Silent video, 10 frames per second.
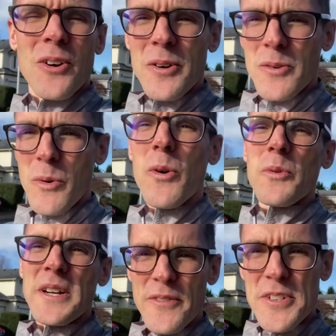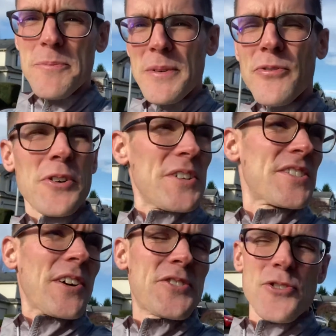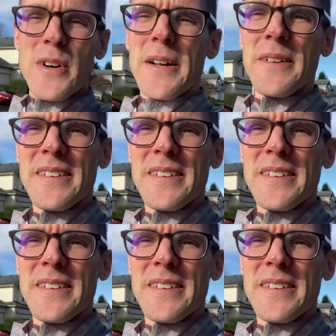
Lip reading: or whenever before you start your run,